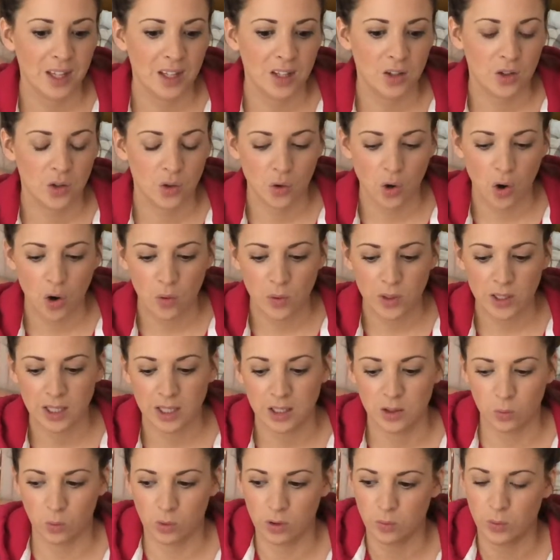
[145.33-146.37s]
So all we
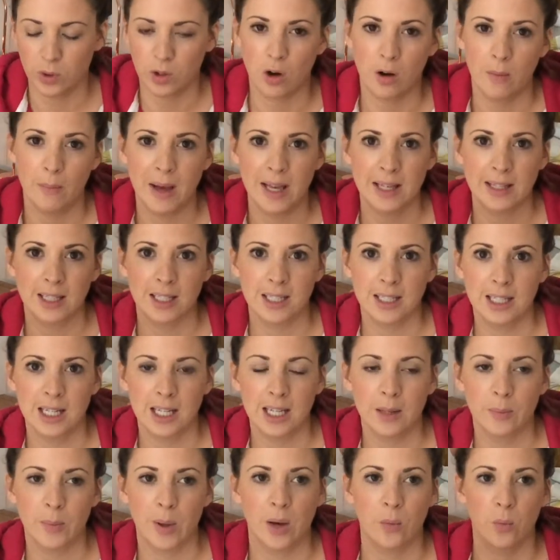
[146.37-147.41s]
did was we got masking
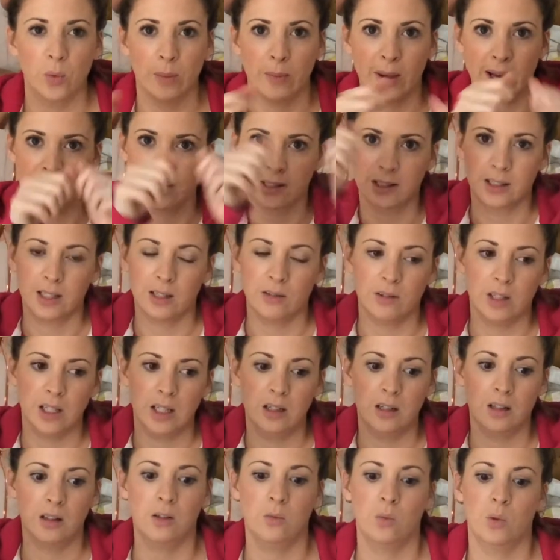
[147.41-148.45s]
tape and we masked out the
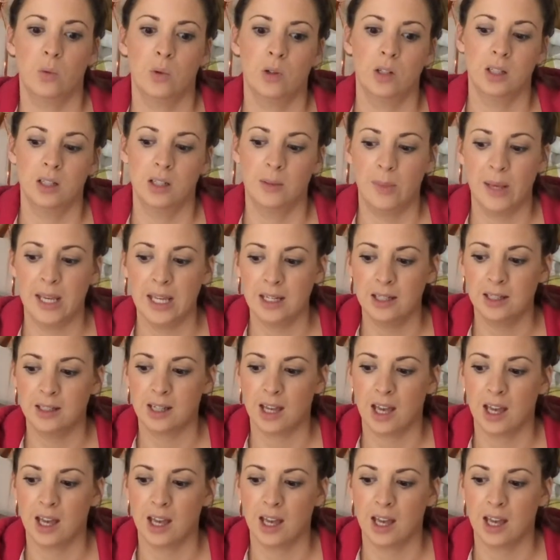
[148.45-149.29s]
area that we wanted to paint